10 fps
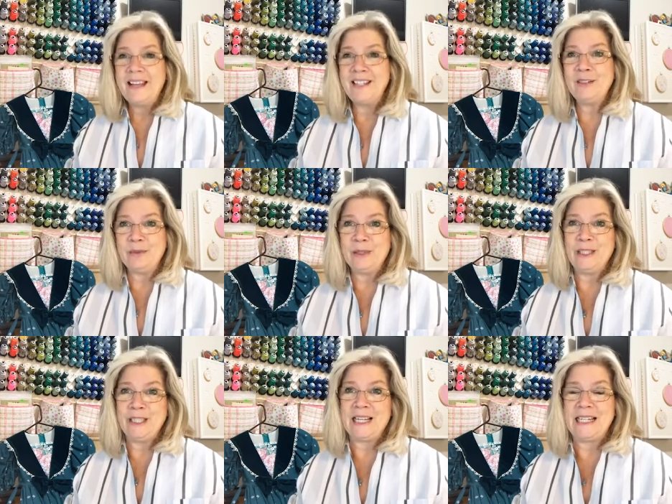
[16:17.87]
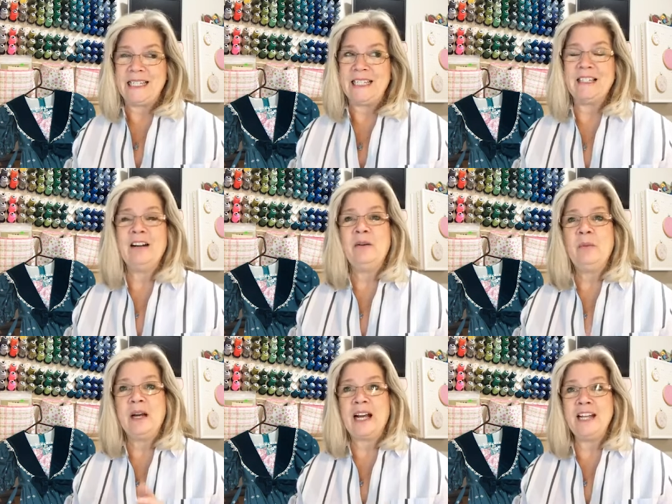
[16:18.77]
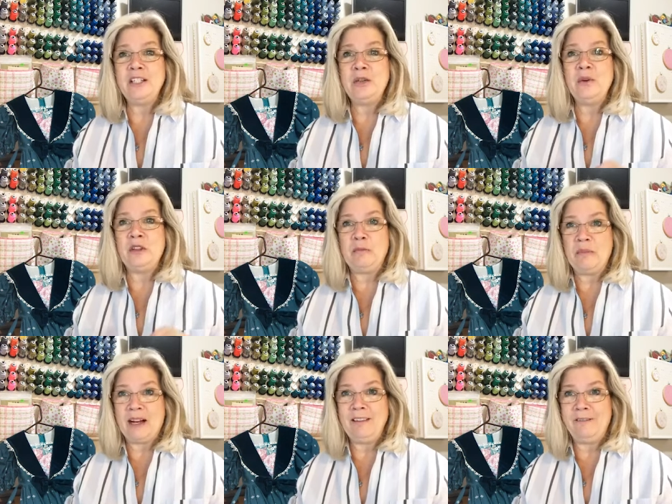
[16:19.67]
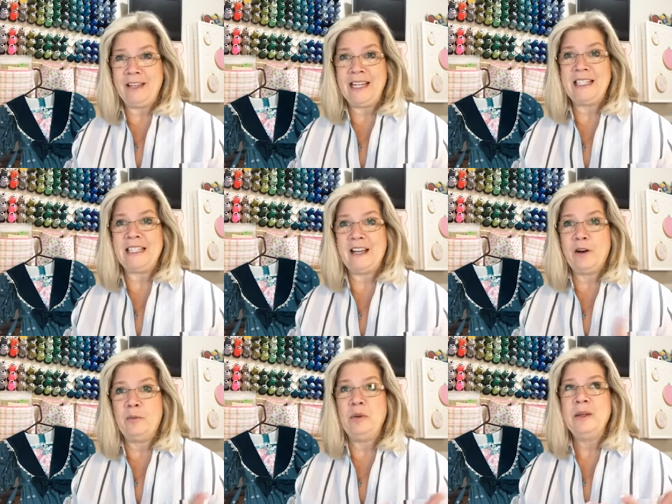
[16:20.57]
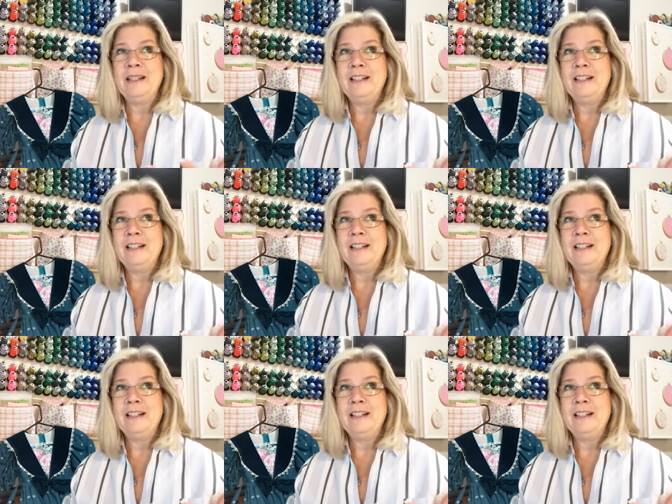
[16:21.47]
That's a really good idea. What I do with my feet to help